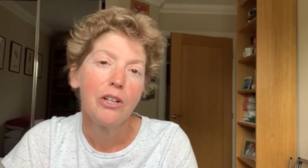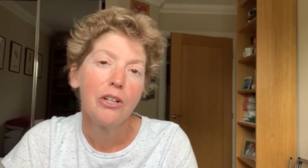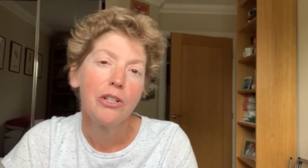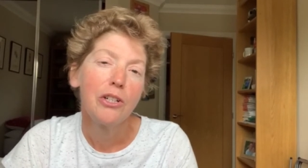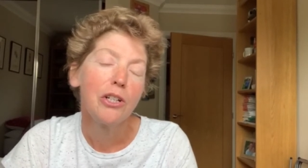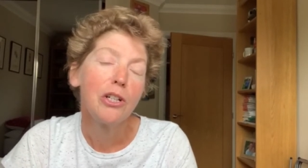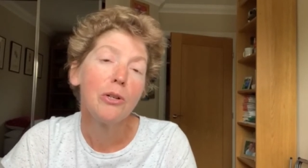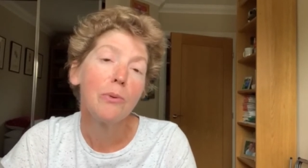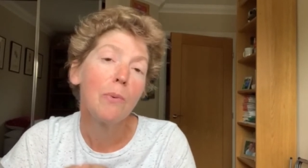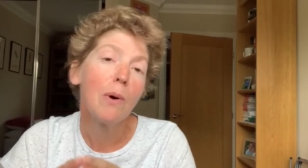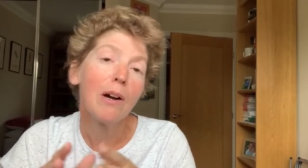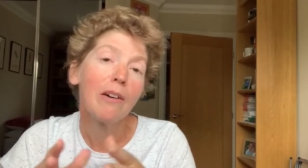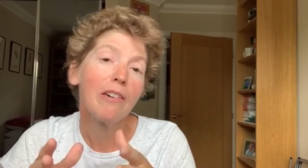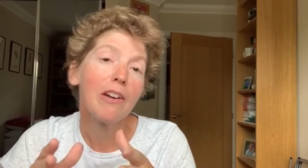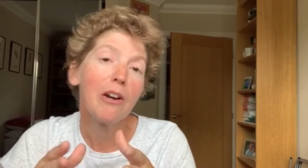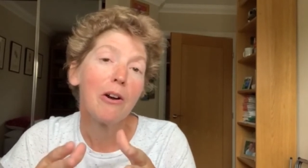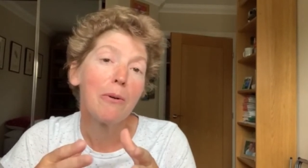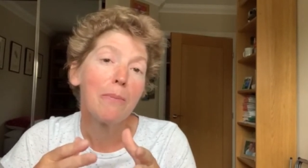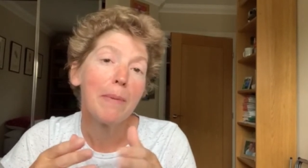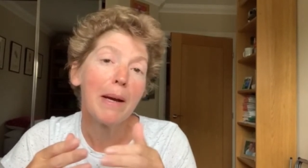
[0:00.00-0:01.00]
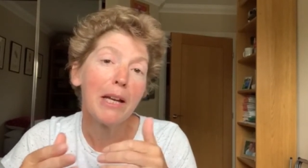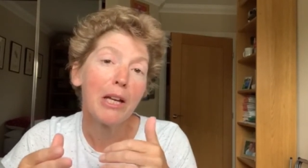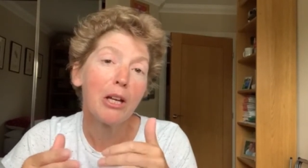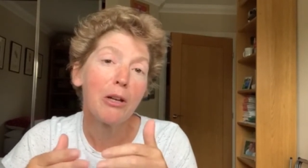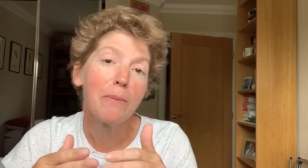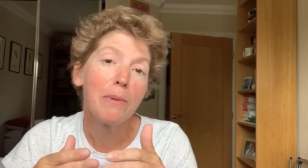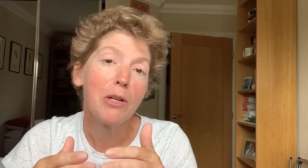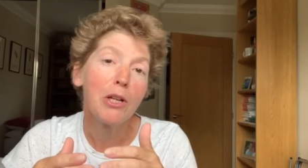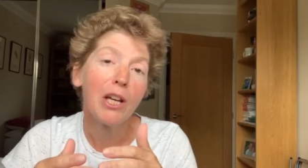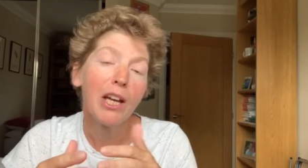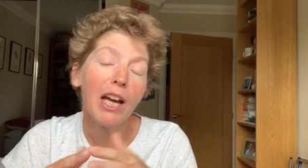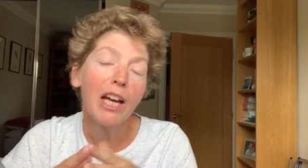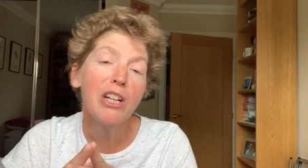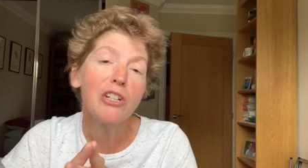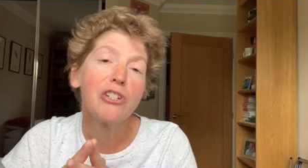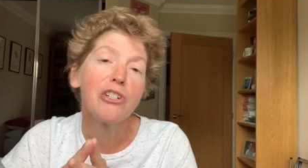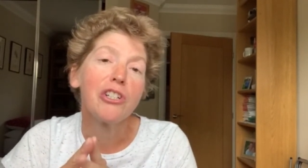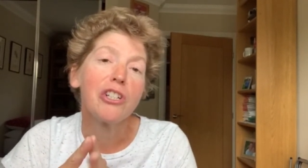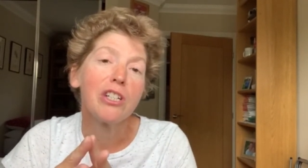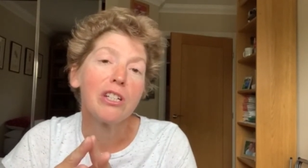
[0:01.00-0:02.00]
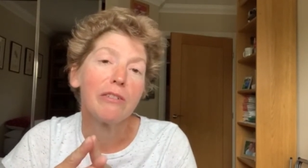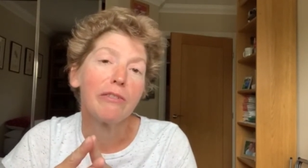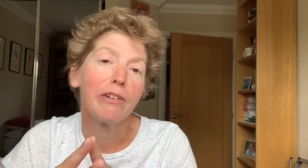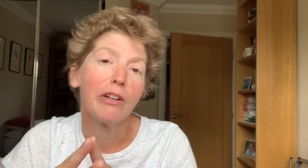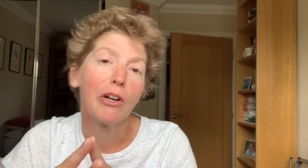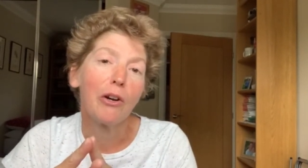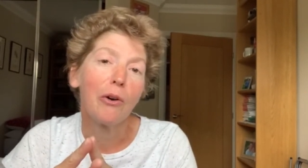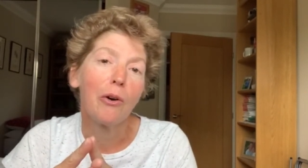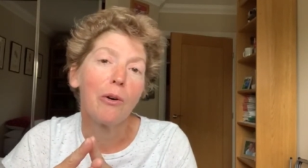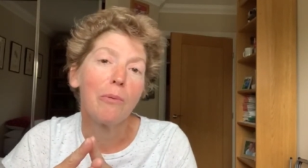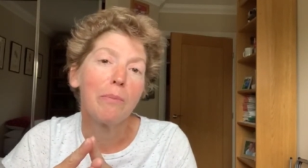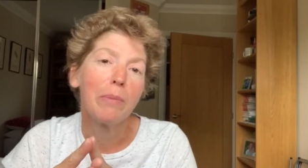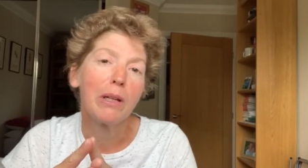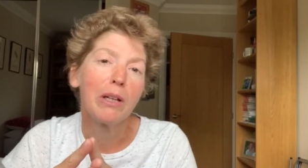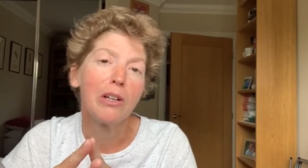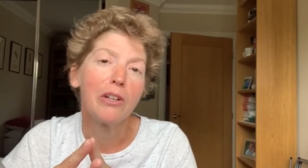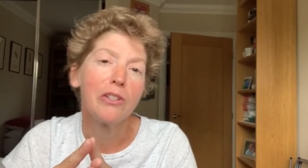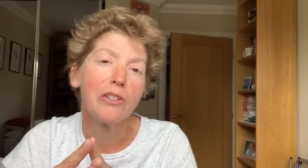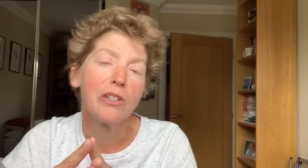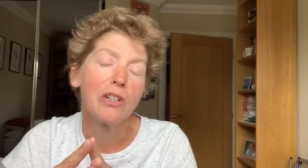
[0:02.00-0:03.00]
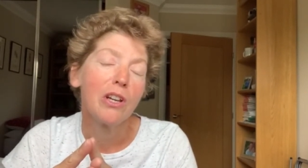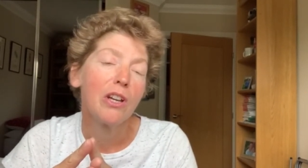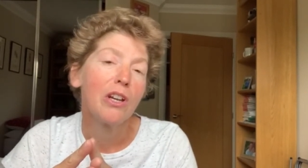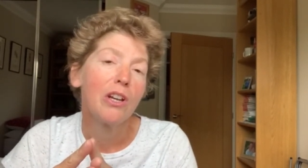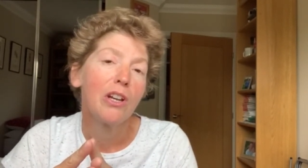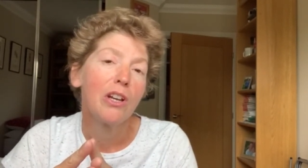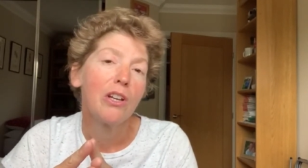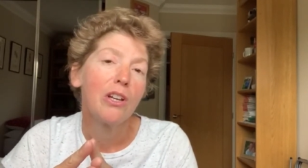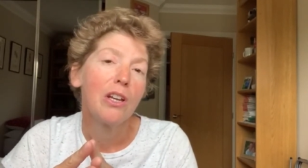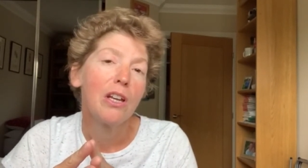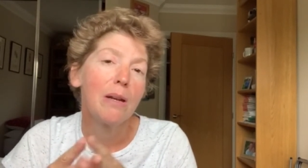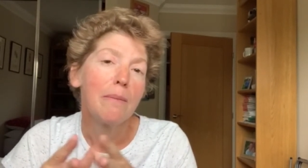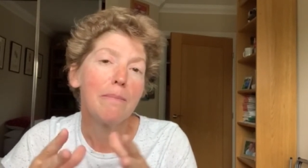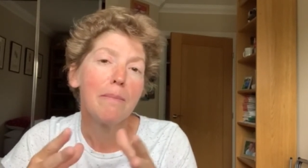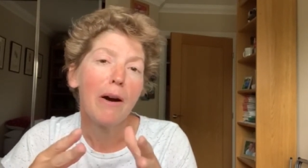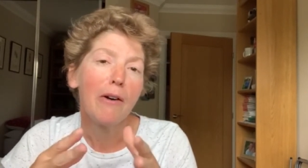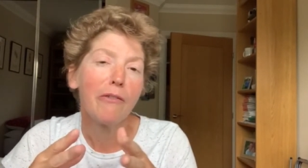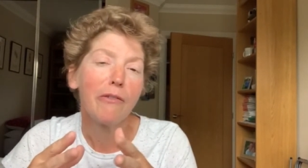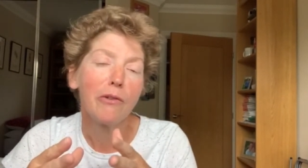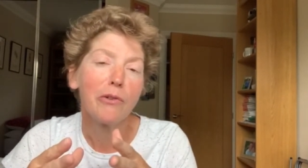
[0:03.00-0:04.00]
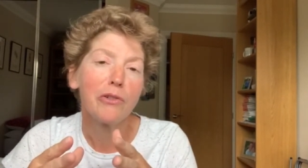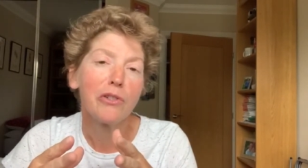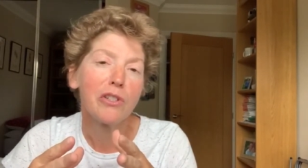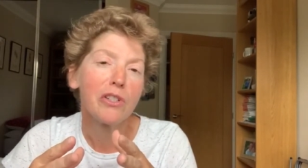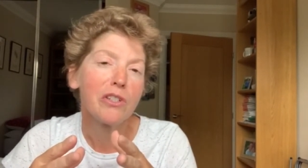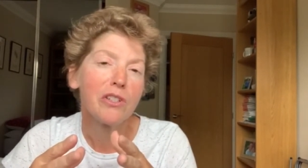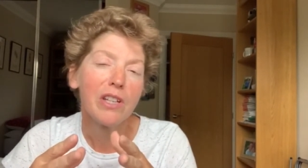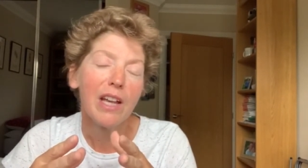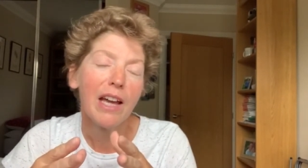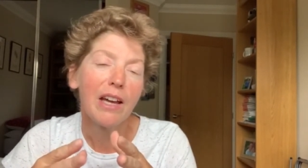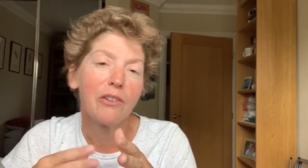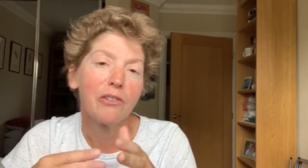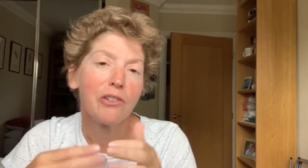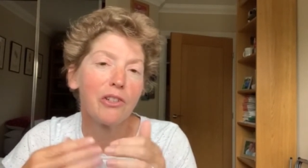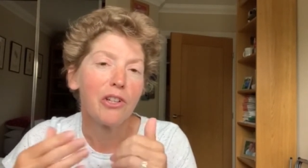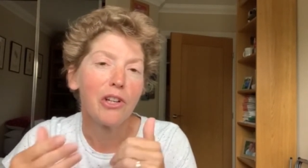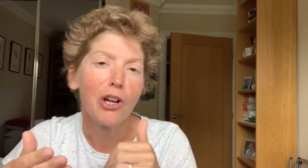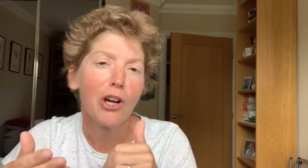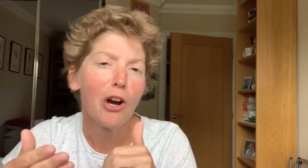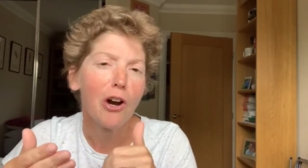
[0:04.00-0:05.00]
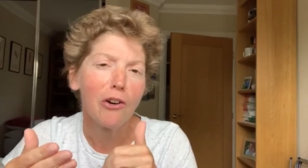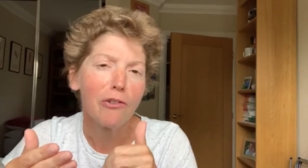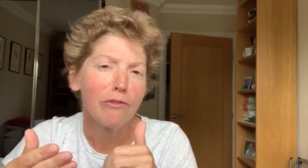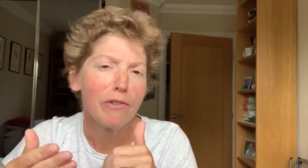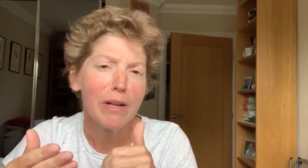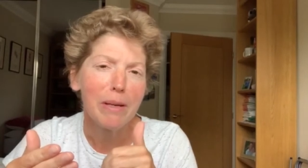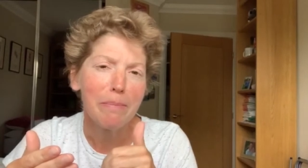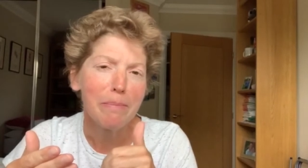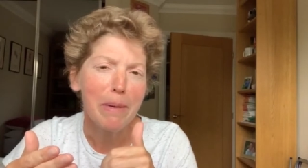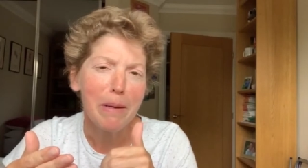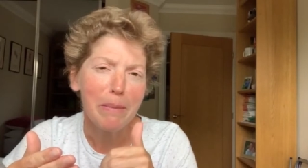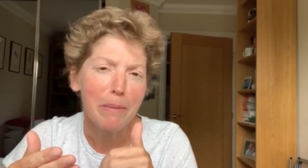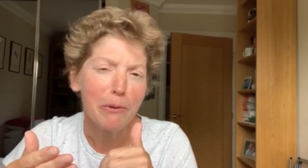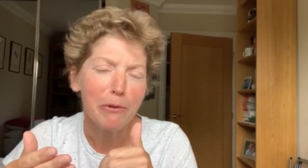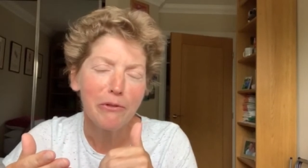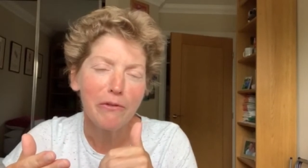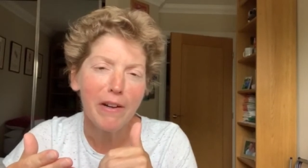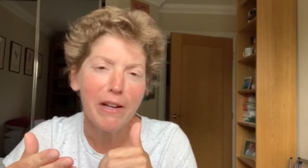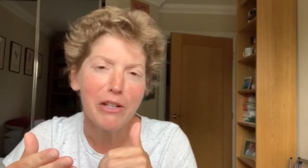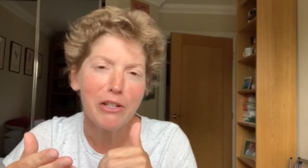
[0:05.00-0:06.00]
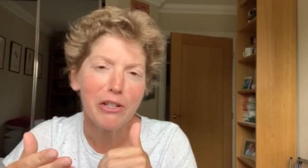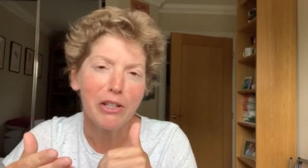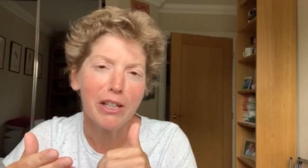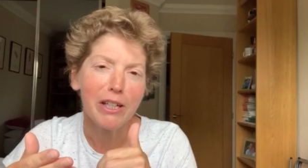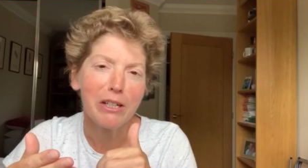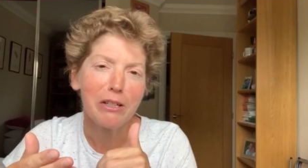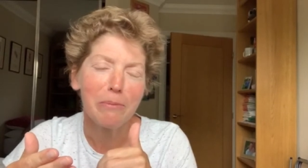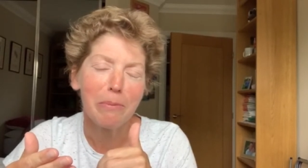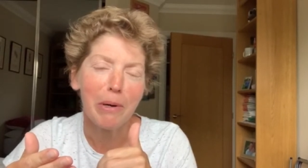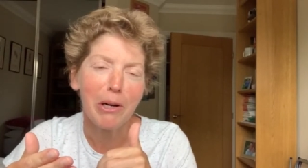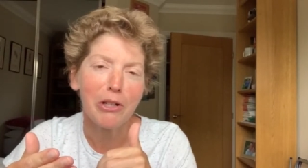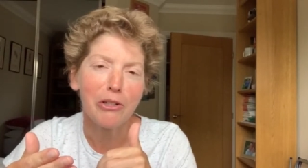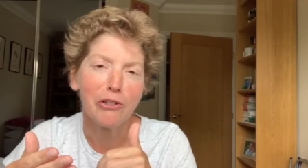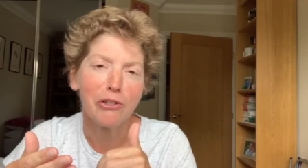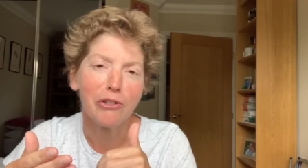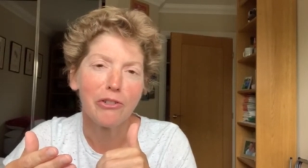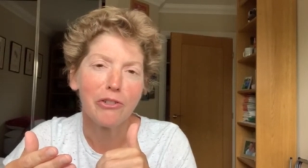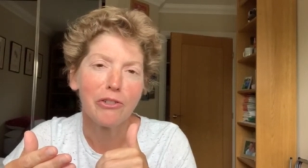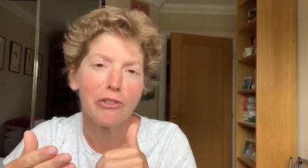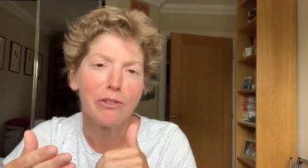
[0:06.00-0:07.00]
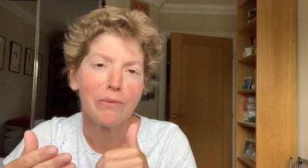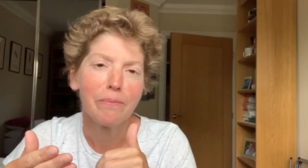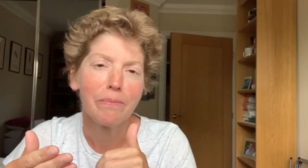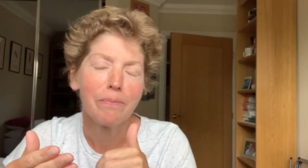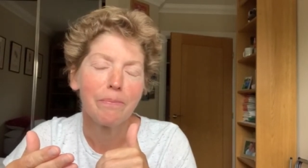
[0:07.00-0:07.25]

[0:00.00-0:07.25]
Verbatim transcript: Do you worry it will make communication difficult because it muffles the sound and you can't read people's facial expressions?